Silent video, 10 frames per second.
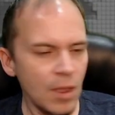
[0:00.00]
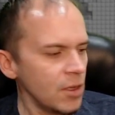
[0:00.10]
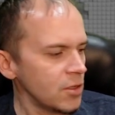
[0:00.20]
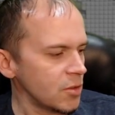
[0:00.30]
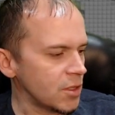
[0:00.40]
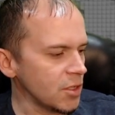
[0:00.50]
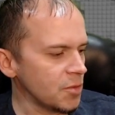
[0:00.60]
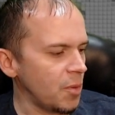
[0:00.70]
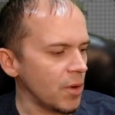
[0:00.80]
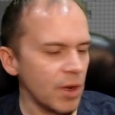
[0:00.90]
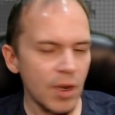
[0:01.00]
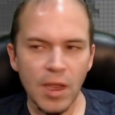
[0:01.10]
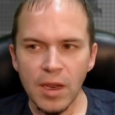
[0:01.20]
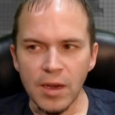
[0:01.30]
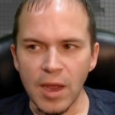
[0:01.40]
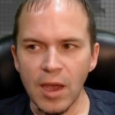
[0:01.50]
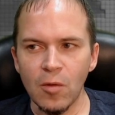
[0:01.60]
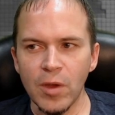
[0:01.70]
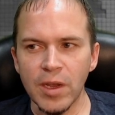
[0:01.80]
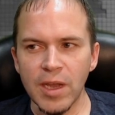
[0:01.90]
So at this point, now
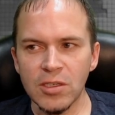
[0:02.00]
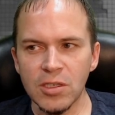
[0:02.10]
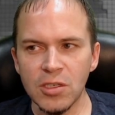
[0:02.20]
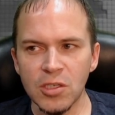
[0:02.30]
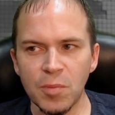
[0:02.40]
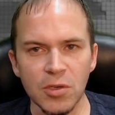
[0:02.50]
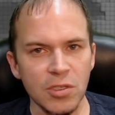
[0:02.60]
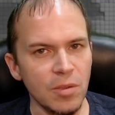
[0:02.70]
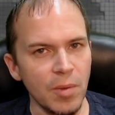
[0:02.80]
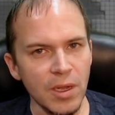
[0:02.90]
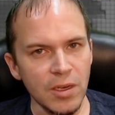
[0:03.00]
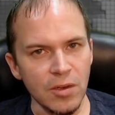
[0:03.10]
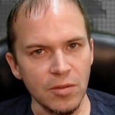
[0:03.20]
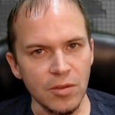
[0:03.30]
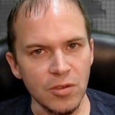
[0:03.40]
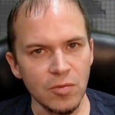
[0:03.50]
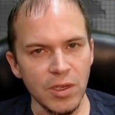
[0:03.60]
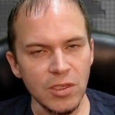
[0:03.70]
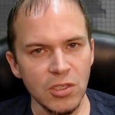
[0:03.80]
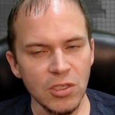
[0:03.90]
we can actually just push the button on the
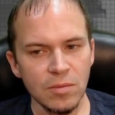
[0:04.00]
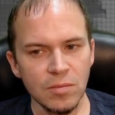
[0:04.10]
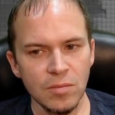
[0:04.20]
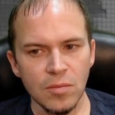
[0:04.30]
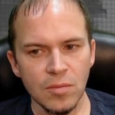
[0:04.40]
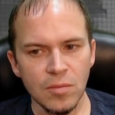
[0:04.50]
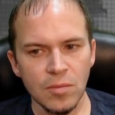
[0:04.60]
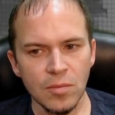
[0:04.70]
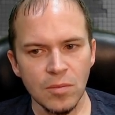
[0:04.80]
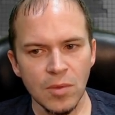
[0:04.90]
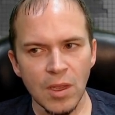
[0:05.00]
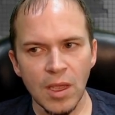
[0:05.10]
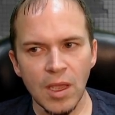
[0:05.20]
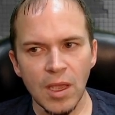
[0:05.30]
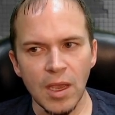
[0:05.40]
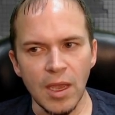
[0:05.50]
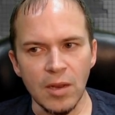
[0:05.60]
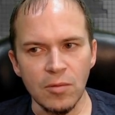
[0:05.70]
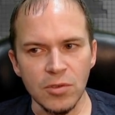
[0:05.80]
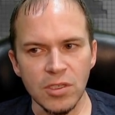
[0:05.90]
switch and
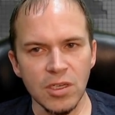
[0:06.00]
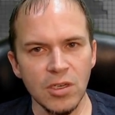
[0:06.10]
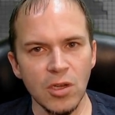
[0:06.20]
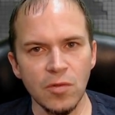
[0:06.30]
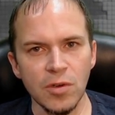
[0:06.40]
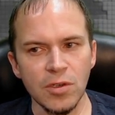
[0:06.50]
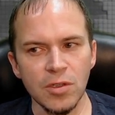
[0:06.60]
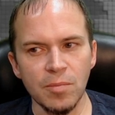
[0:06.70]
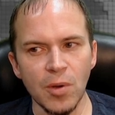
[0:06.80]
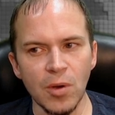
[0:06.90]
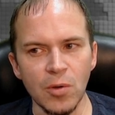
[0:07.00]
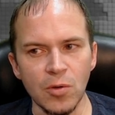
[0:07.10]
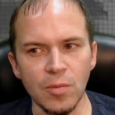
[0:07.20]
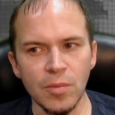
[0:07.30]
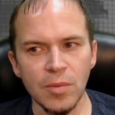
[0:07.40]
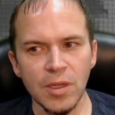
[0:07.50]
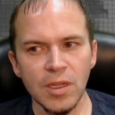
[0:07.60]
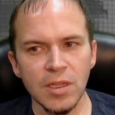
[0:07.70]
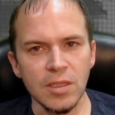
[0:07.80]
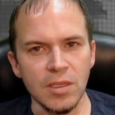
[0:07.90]
it will send over to the bulb,
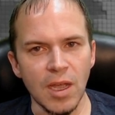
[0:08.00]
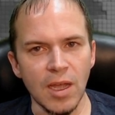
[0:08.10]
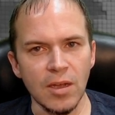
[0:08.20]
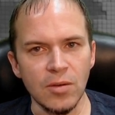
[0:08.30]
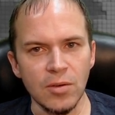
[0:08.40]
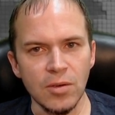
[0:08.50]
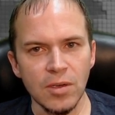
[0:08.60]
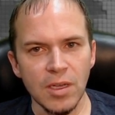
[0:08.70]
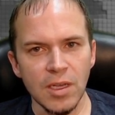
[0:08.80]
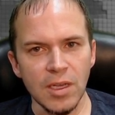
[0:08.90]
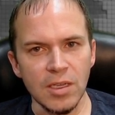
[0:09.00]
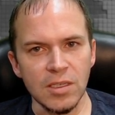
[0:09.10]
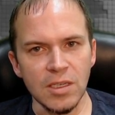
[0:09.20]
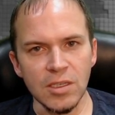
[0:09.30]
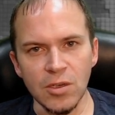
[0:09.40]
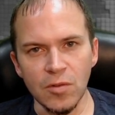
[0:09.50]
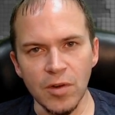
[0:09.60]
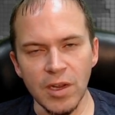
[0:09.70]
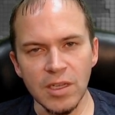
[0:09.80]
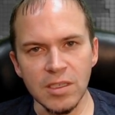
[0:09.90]
the toggle, and it sends it
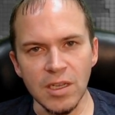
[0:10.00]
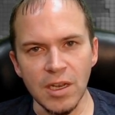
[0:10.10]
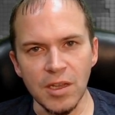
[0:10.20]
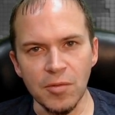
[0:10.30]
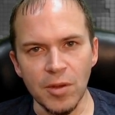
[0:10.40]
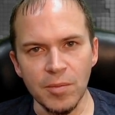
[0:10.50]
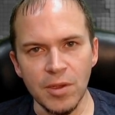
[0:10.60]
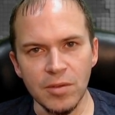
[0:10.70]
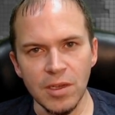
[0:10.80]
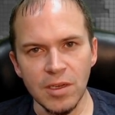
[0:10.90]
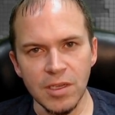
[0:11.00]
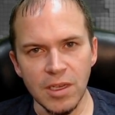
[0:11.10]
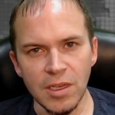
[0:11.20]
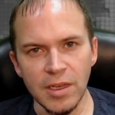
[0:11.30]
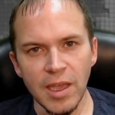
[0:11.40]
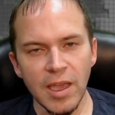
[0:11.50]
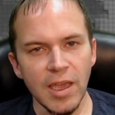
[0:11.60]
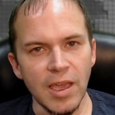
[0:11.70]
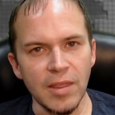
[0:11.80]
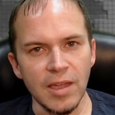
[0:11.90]
over instantly through MQTT.
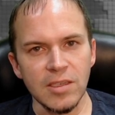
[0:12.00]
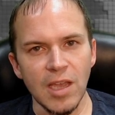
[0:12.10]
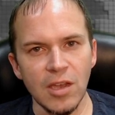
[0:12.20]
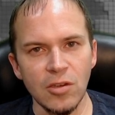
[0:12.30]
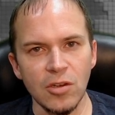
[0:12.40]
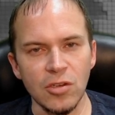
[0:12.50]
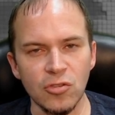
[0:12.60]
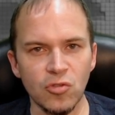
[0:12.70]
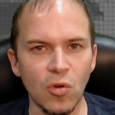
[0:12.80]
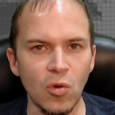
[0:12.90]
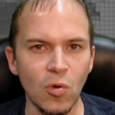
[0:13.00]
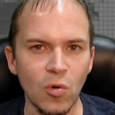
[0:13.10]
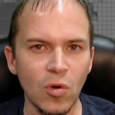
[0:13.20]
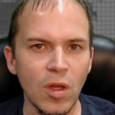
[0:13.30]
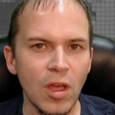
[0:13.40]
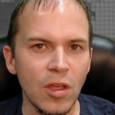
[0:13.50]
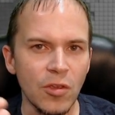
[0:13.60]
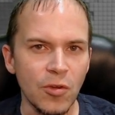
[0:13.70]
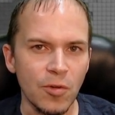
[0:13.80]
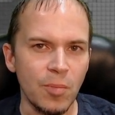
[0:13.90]
And that's how you control
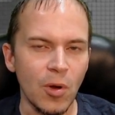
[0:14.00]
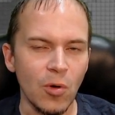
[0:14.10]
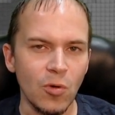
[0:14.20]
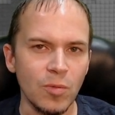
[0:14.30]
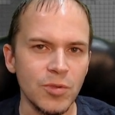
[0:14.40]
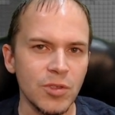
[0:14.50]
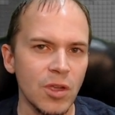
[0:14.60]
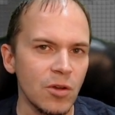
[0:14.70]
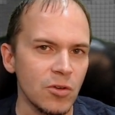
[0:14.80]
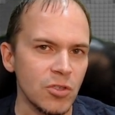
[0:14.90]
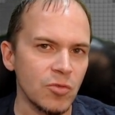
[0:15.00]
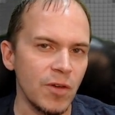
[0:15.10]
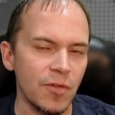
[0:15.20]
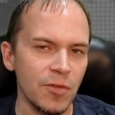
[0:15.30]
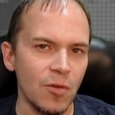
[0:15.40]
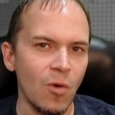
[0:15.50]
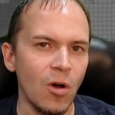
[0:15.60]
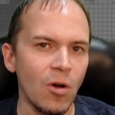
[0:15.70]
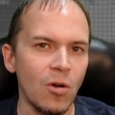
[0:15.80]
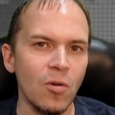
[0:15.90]
your bulbs straight from the
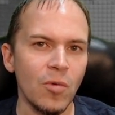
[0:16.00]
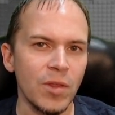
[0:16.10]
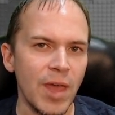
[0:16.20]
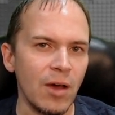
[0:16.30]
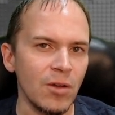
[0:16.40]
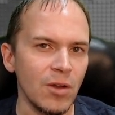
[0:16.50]
wall without